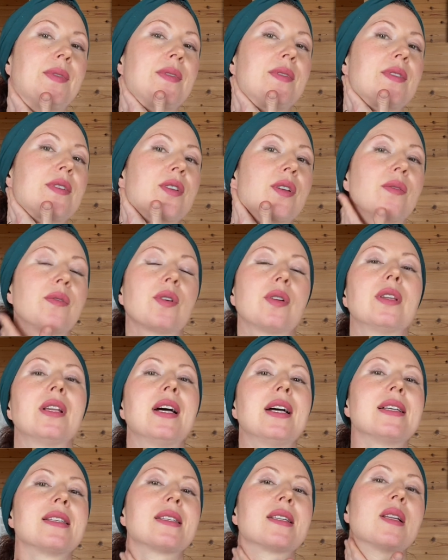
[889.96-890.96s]
So you've got
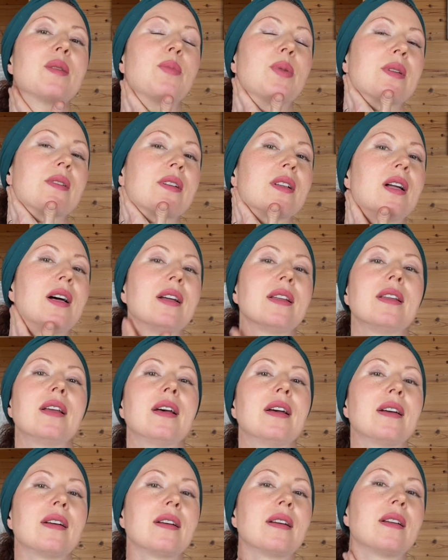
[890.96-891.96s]
nice slip and glide
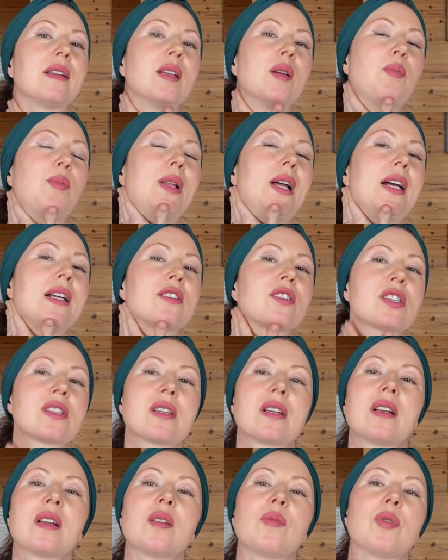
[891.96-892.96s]
there. Applying
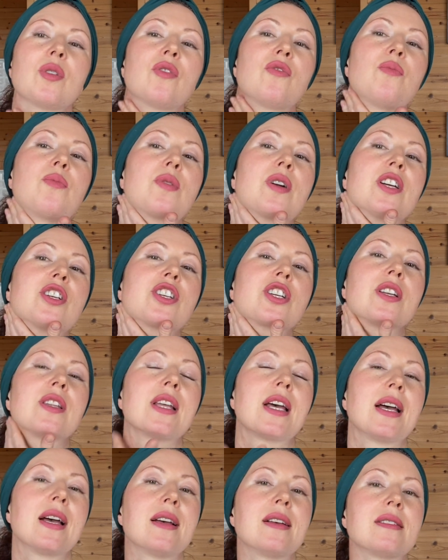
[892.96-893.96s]
just a little bit of pressure
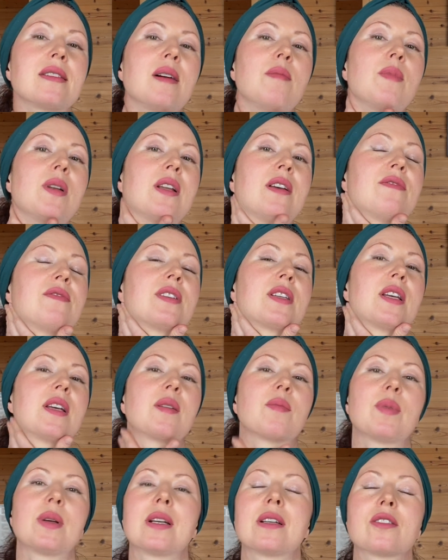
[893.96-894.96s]
there as I'm
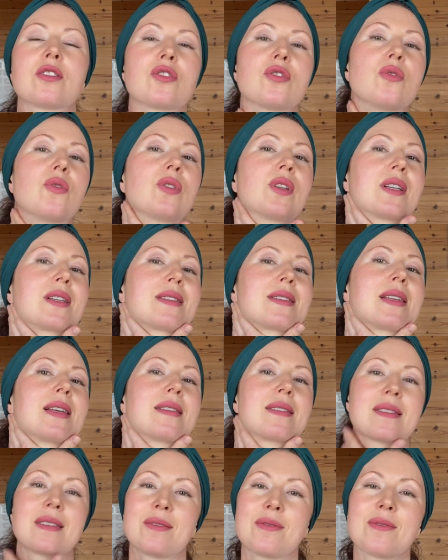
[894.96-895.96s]
lifting, but it's not
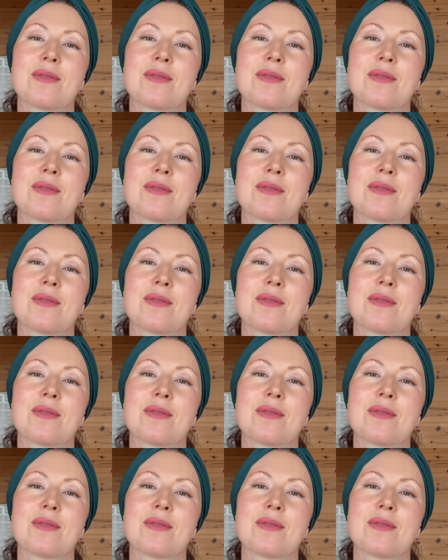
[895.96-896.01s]
excessive.